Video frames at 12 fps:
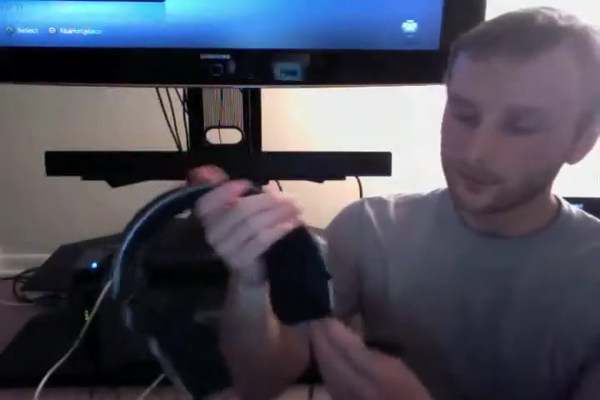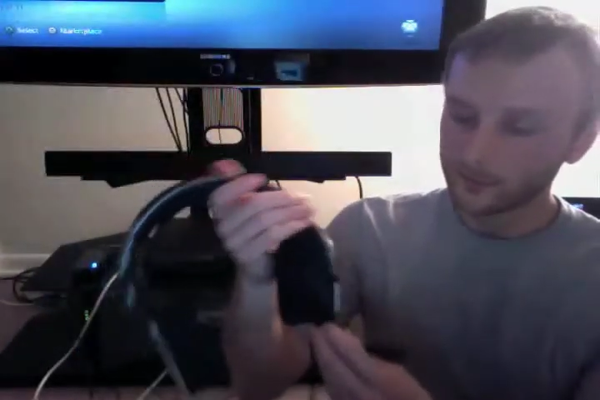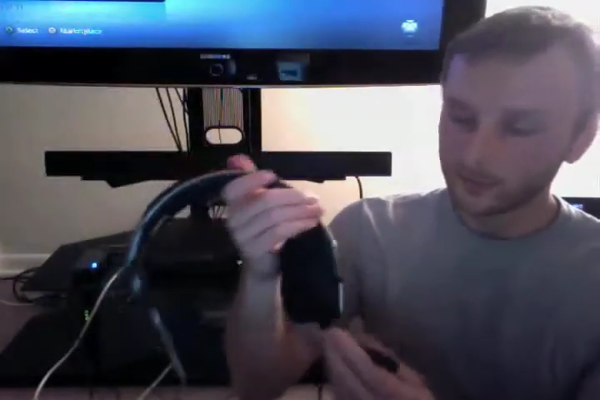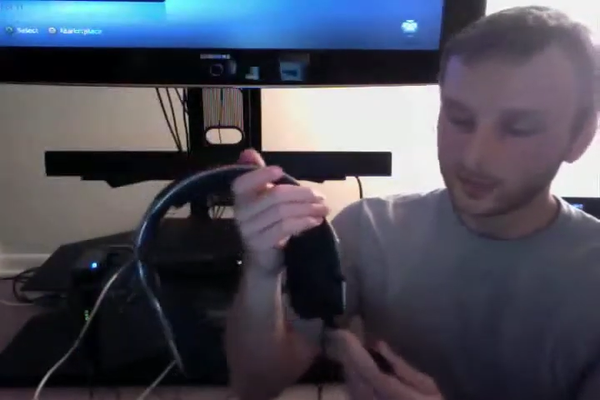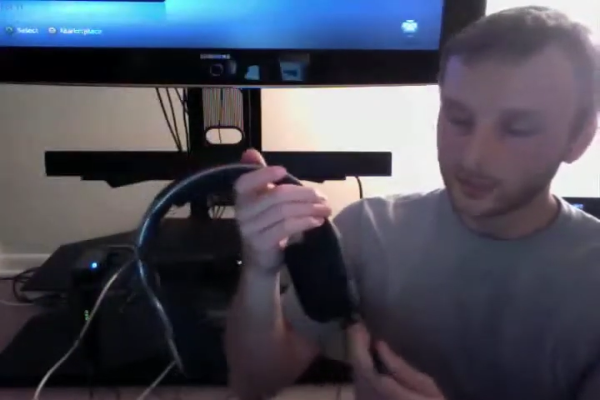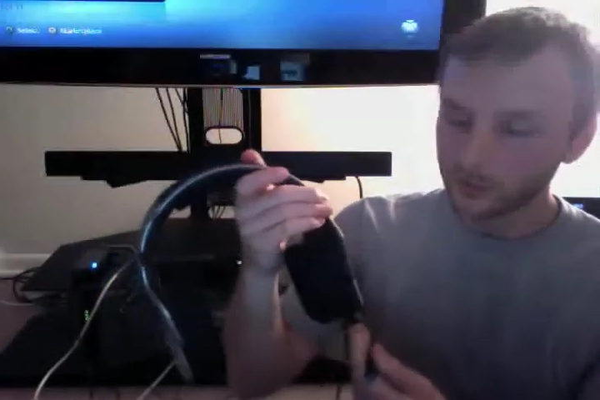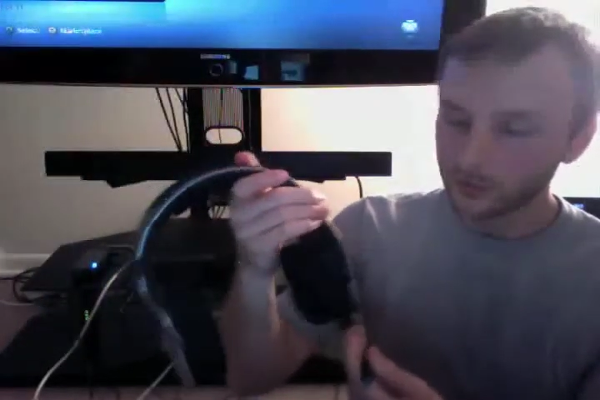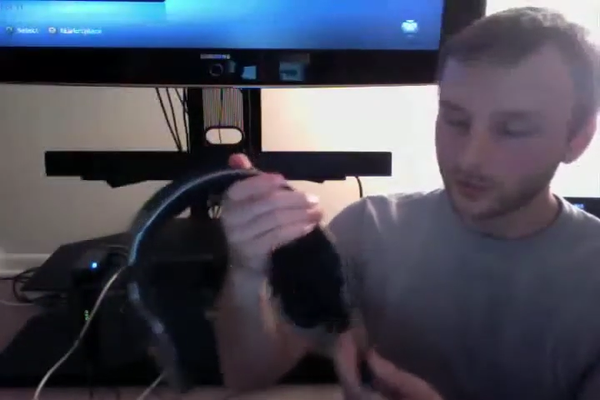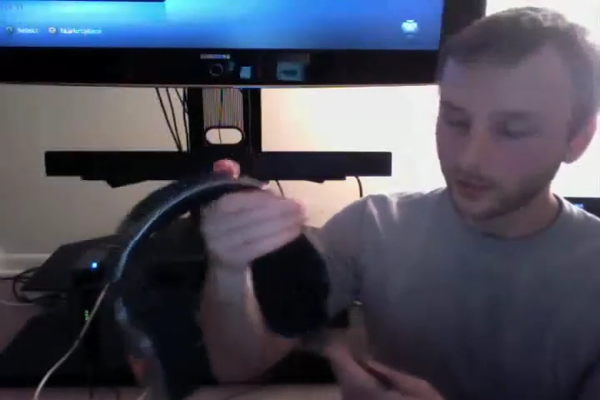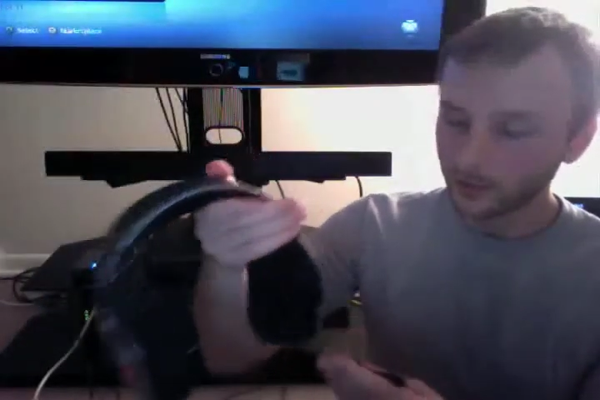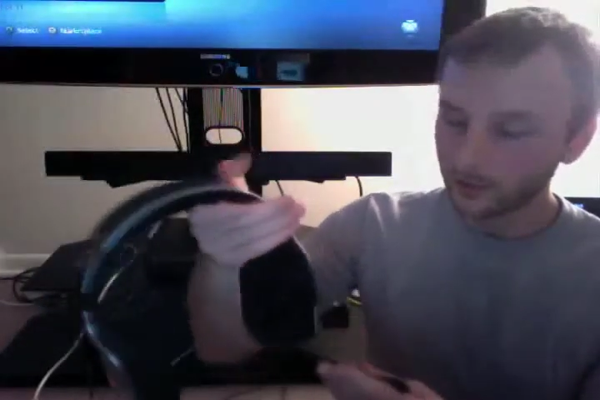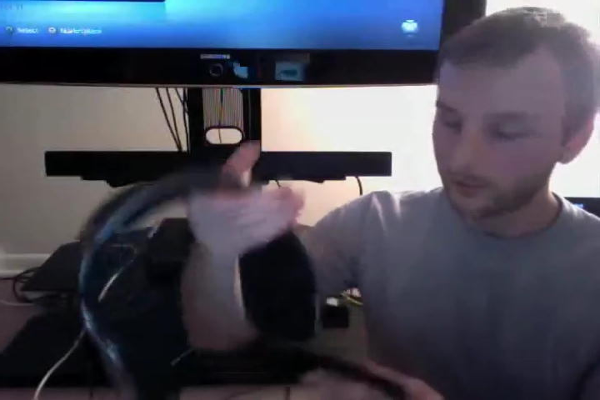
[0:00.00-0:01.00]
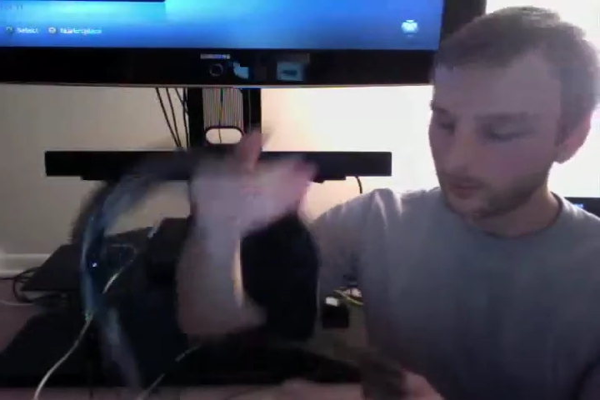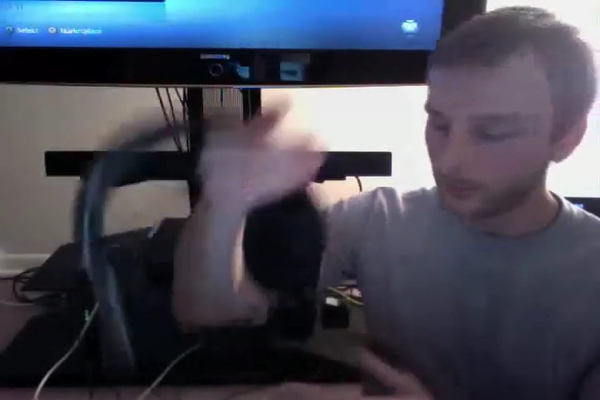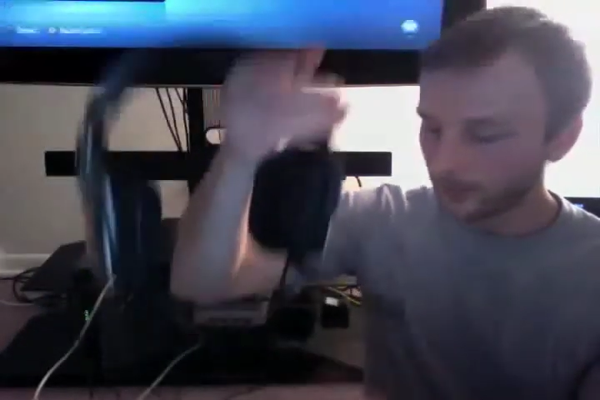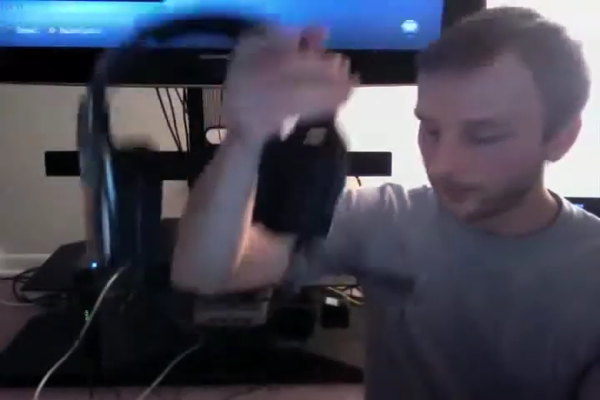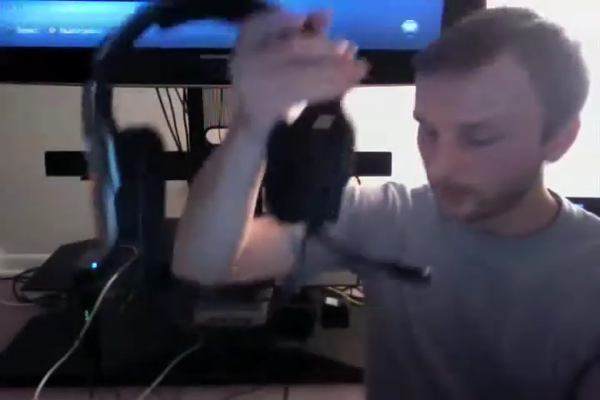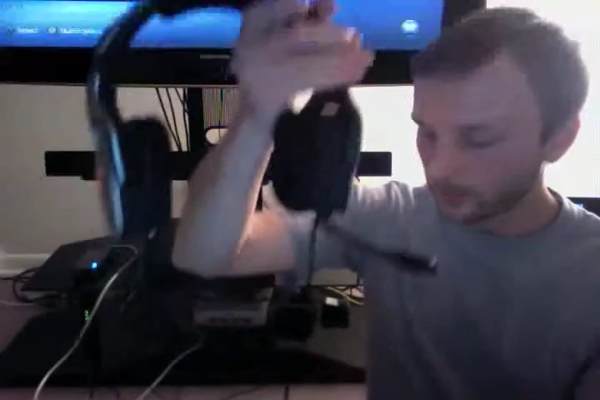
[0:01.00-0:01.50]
too negative about these